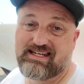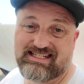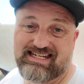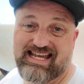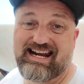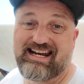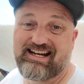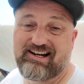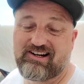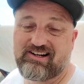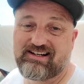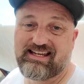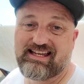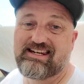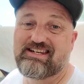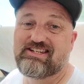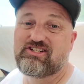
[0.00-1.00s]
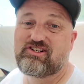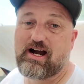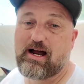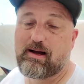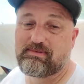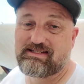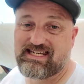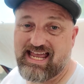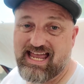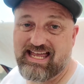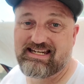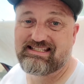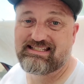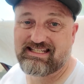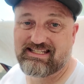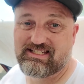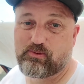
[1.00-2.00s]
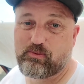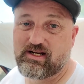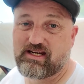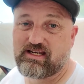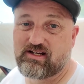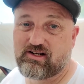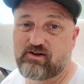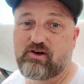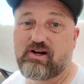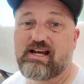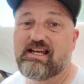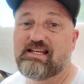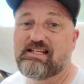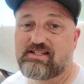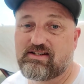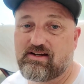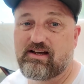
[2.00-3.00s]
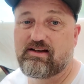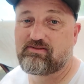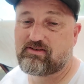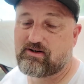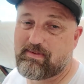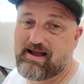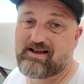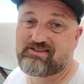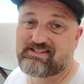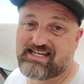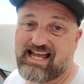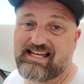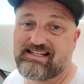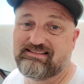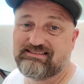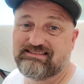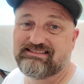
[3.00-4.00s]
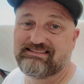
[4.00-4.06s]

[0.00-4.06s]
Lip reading: inside of here, it has dropped 10 to 20 degrees from outside.